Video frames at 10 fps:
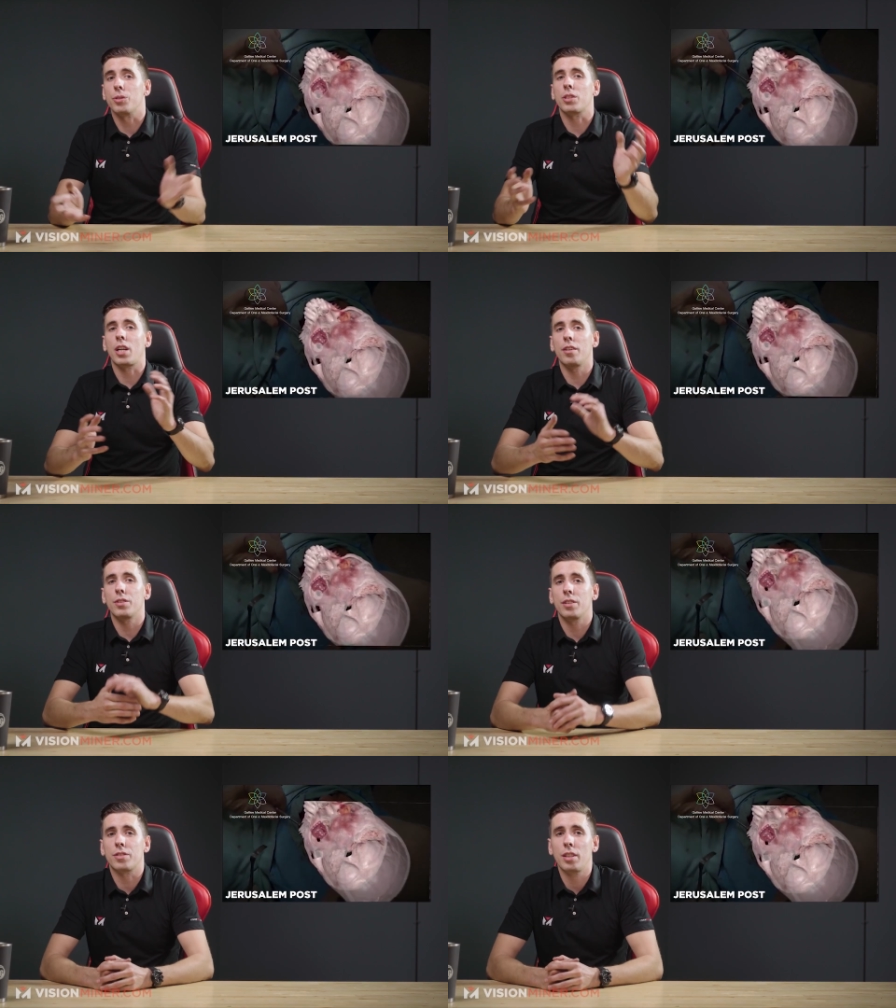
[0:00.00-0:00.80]
the
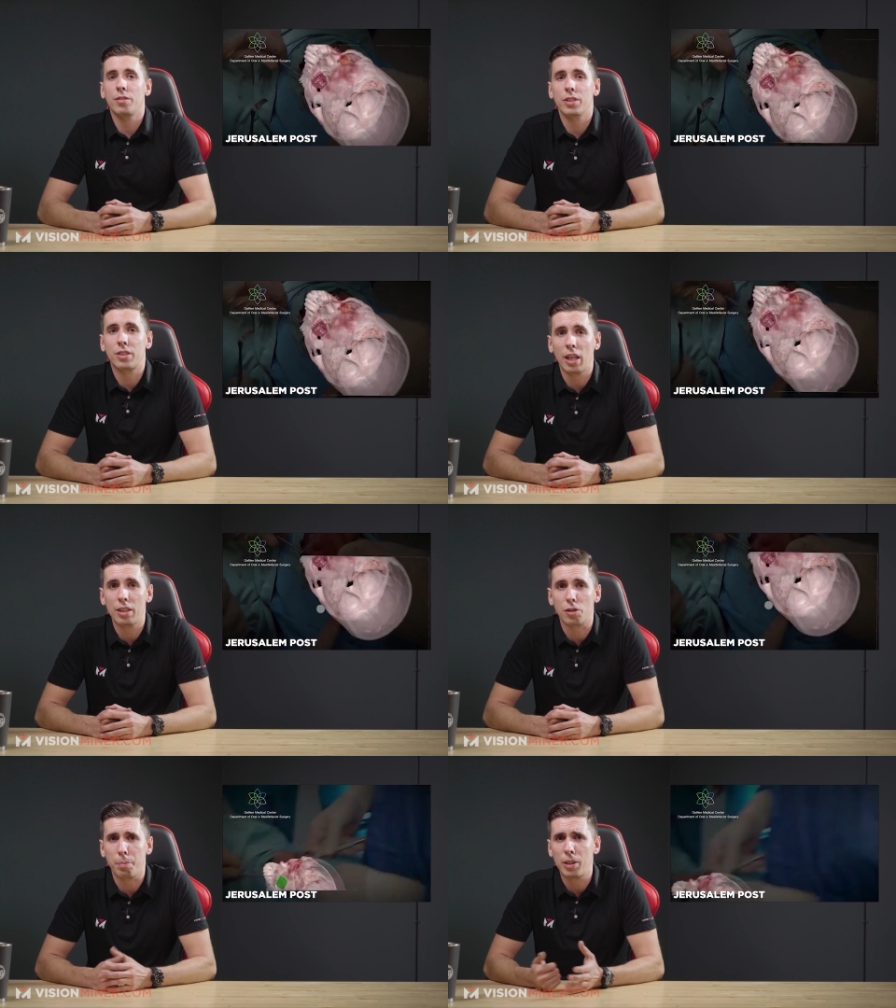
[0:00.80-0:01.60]
recovery of several
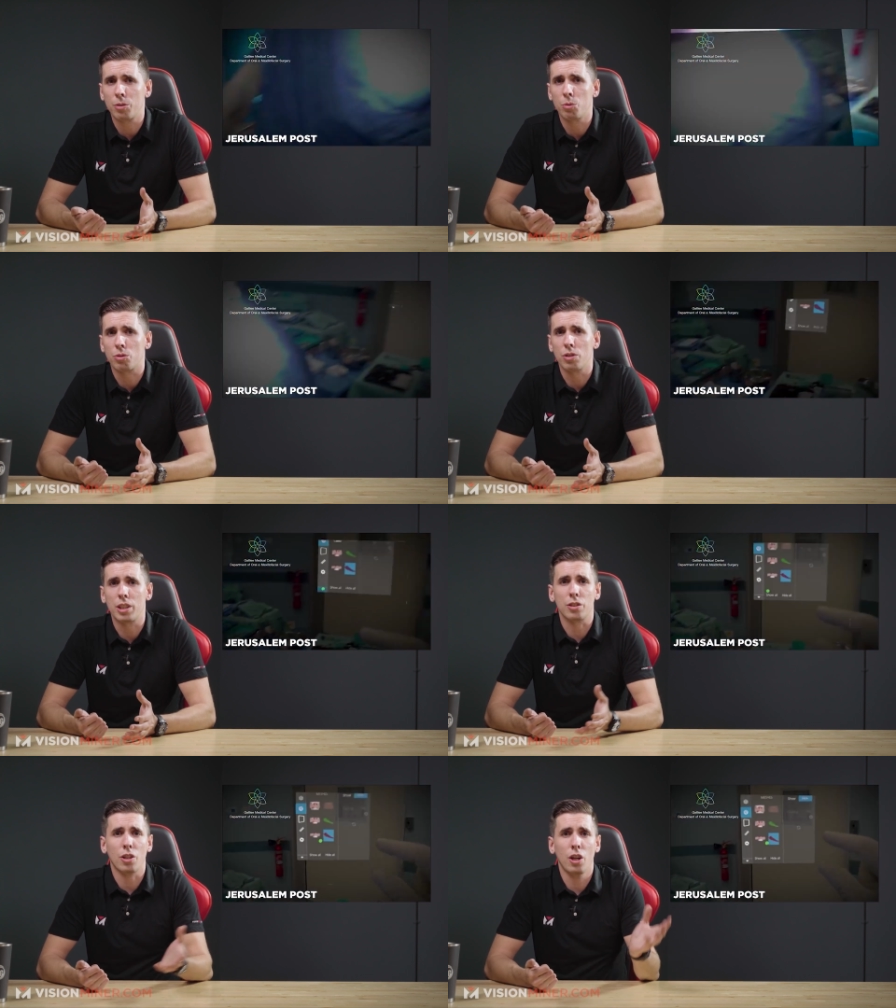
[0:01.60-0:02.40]
days, the patient was
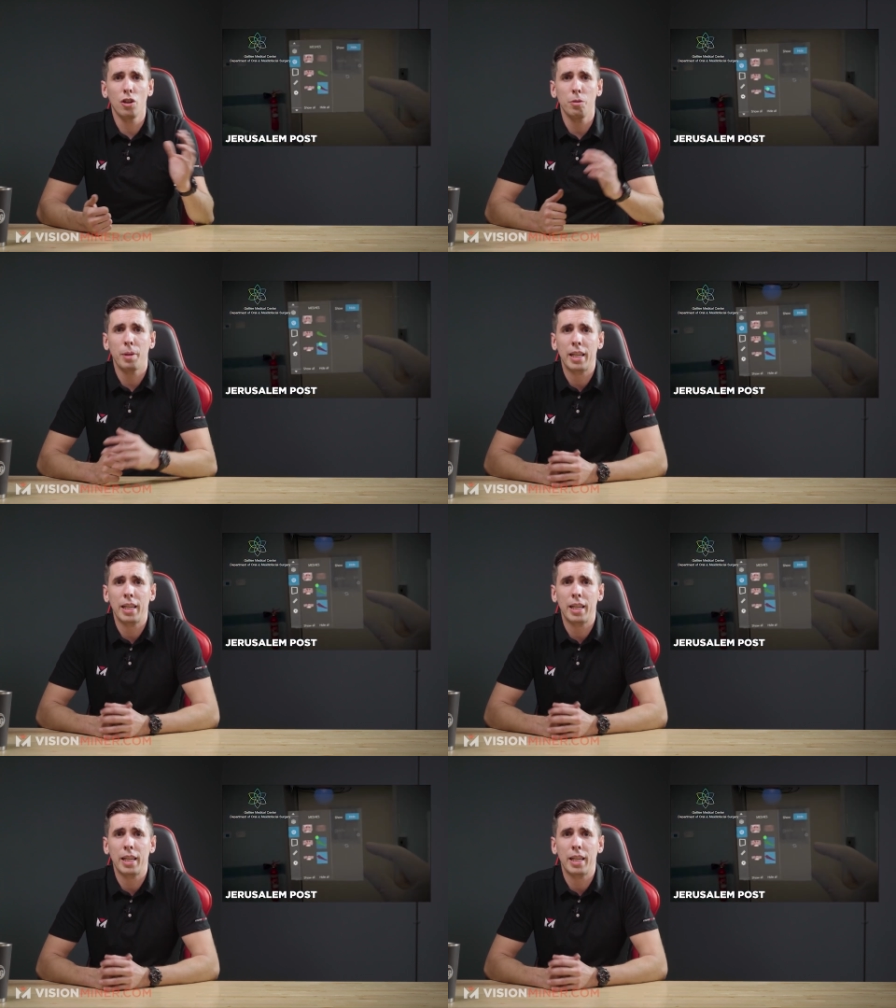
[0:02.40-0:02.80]
released home,